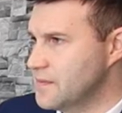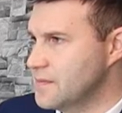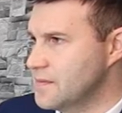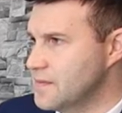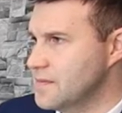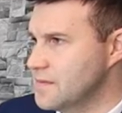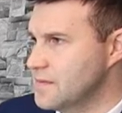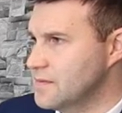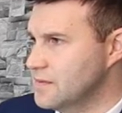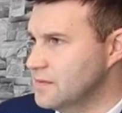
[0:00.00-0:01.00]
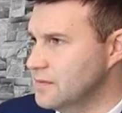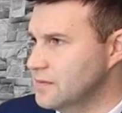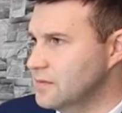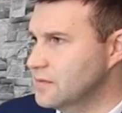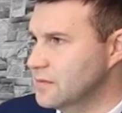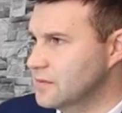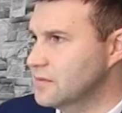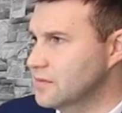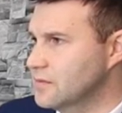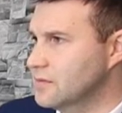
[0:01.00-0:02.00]

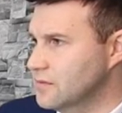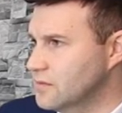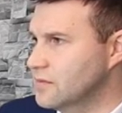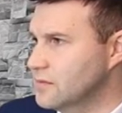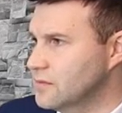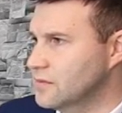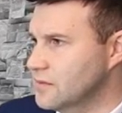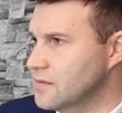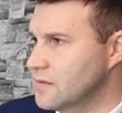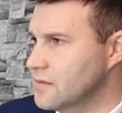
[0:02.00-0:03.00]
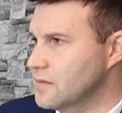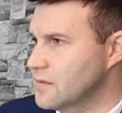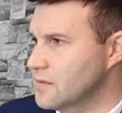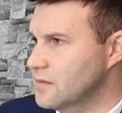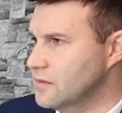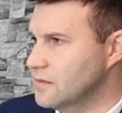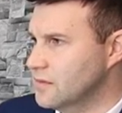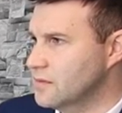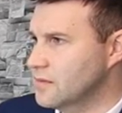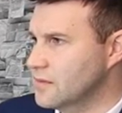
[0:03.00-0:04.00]

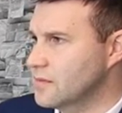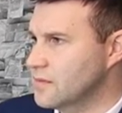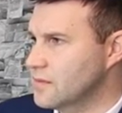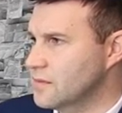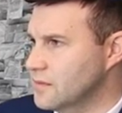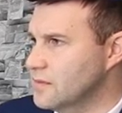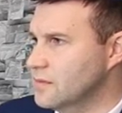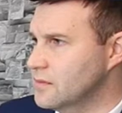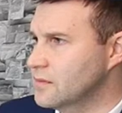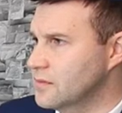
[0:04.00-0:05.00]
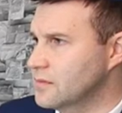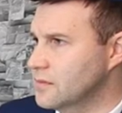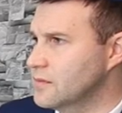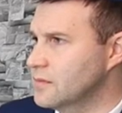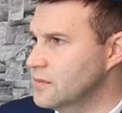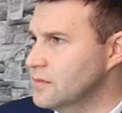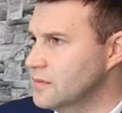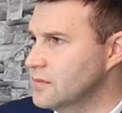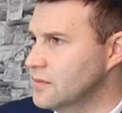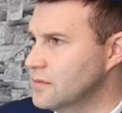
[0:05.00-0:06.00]

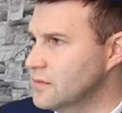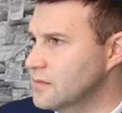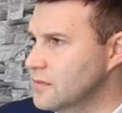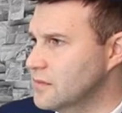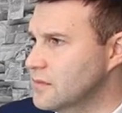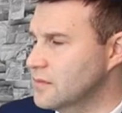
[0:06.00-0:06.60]
(silent)